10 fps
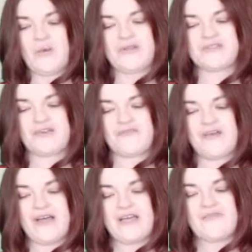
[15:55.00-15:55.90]
Question
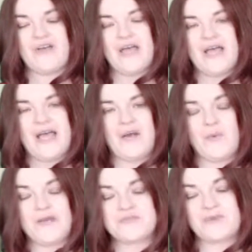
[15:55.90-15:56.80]
5. In
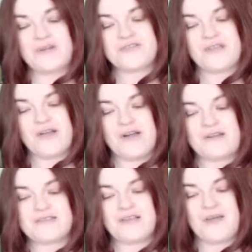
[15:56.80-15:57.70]
which martial
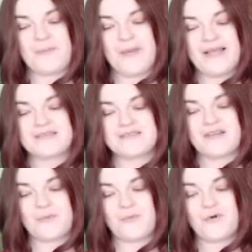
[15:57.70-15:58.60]
art is a
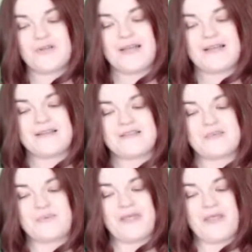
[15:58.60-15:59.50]
competitor more likely to
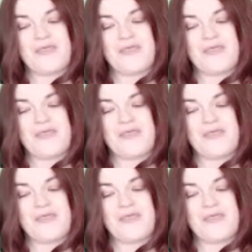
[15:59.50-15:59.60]
be